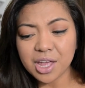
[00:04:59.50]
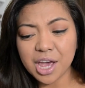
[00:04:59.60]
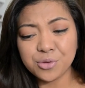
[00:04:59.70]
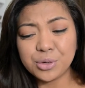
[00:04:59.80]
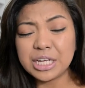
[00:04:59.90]

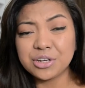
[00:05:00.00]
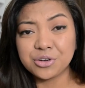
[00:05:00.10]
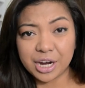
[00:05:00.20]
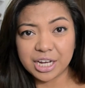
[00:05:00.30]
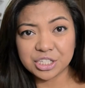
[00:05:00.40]
a really
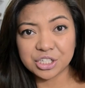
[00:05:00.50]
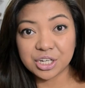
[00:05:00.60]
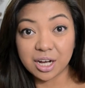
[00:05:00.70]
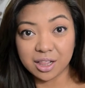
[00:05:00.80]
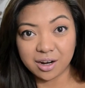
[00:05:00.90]
grayish
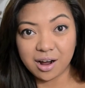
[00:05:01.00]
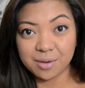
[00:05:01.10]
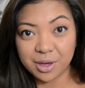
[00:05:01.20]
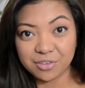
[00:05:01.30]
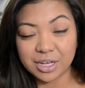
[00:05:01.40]
color
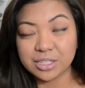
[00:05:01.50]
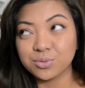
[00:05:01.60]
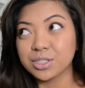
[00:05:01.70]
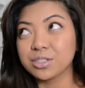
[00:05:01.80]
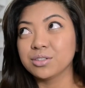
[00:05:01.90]
on my face,
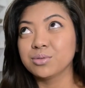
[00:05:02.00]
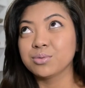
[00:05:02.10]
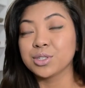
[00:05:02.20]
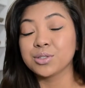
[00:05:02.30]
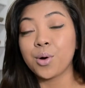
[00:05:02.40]
which
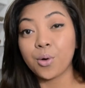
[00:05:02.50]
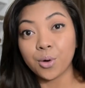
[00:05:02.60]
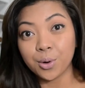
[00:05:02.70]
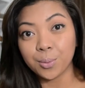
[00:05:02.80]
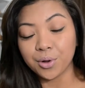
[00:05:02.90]
was
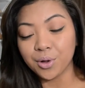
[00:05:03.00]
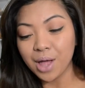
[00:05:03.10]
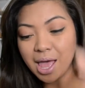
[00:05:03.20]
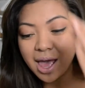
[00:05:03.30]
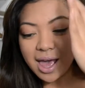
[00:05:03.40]
horrible,
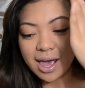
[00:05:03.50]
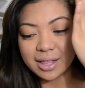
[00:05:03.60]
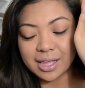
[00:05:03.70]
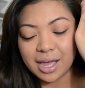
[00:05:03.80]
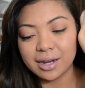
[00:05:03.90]

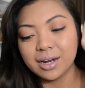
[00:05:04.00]
and then